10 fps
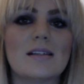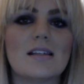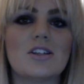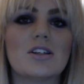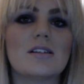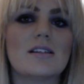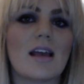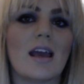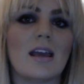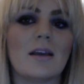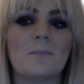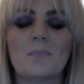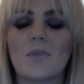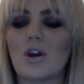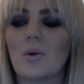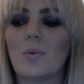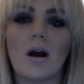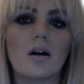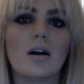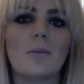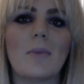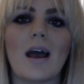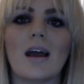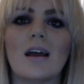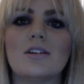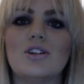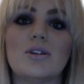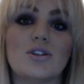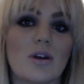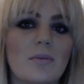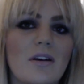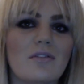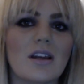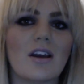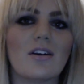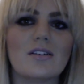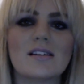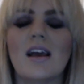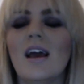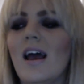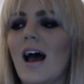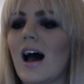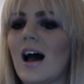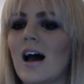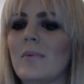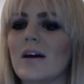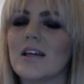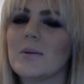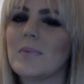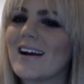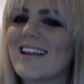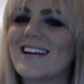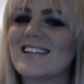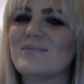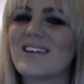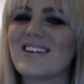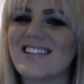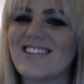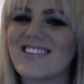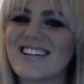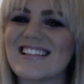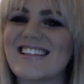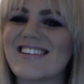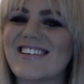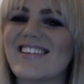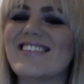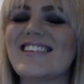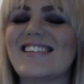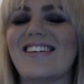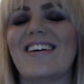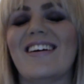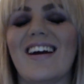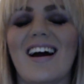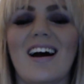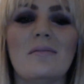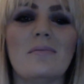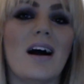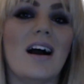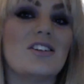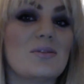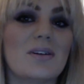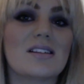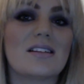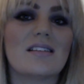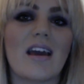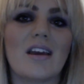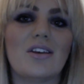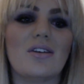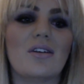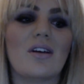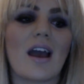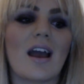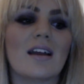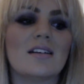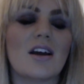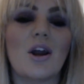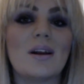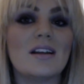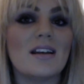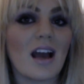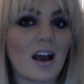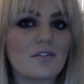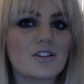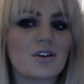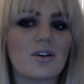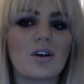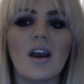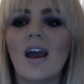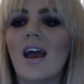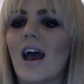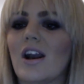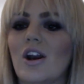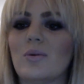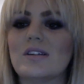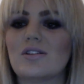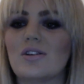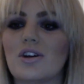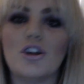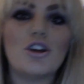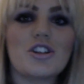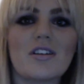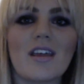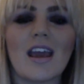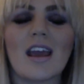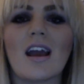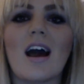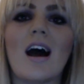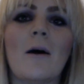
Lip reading: messages saying, you know, welcome, and you enjoyed my videos. I think part of that is because you're an Aussie too, so I just wanted to thank you. And I know I didn't have to, and I know it's not a huge thing.